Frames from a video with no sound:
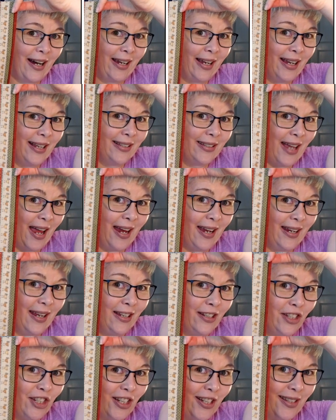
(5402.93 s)
He's eight
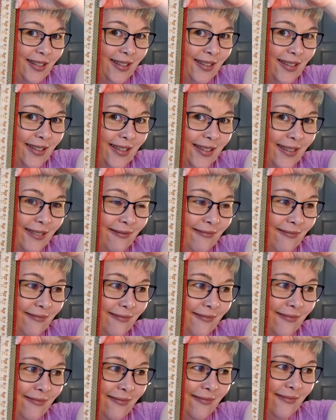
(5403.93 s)
inches.
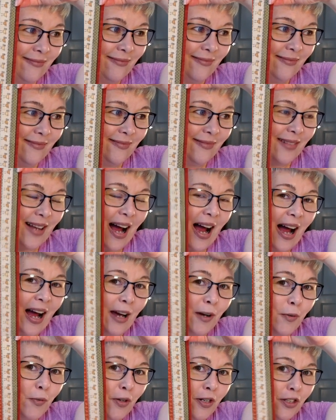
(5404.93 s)

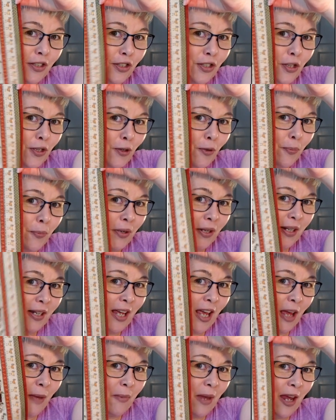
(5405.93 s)
I want to put
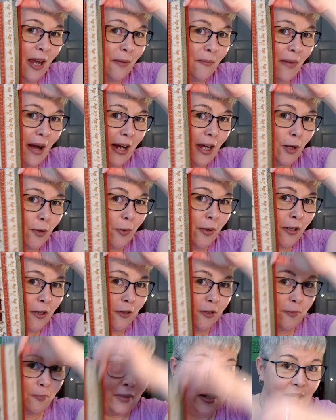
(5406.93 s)
him in my
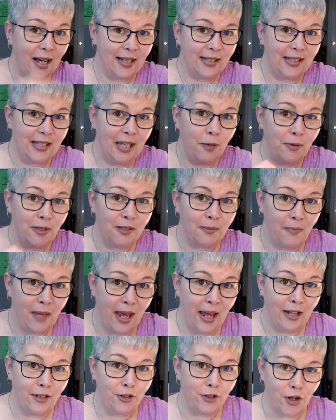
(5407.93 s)
quilt because he was
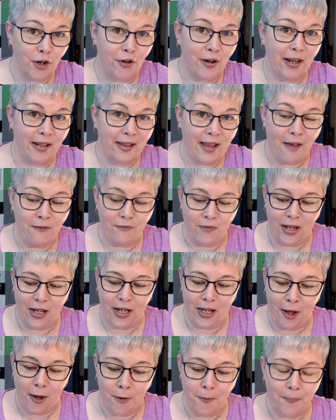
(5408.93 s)
made during that
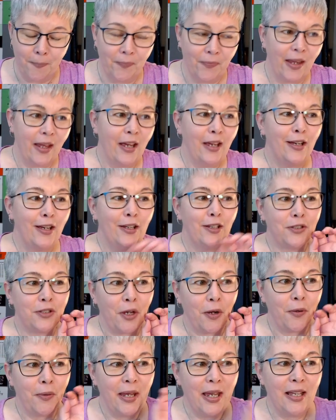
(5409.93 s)
video.
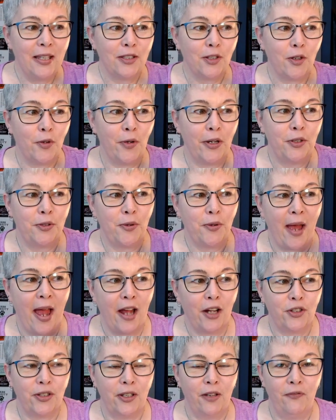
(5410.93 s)
So he's going to
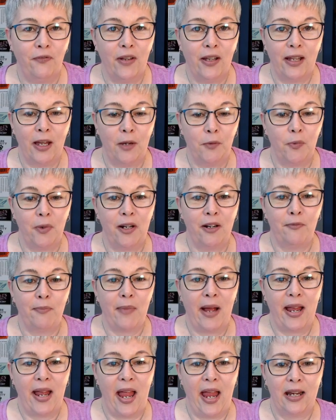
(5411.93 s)
actually fill in one of
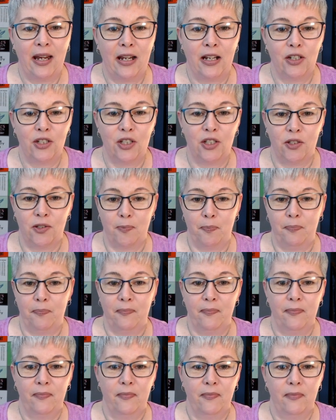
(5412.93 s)
my eight inch,
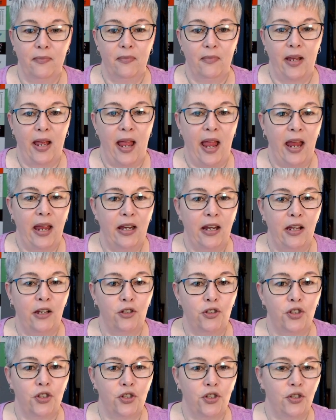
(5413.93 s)
eight
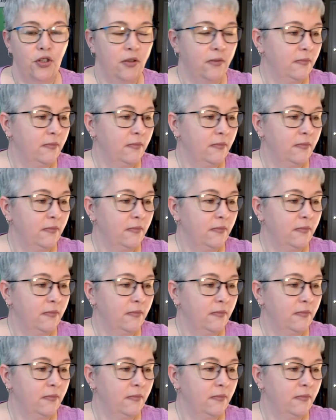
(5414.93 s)
inch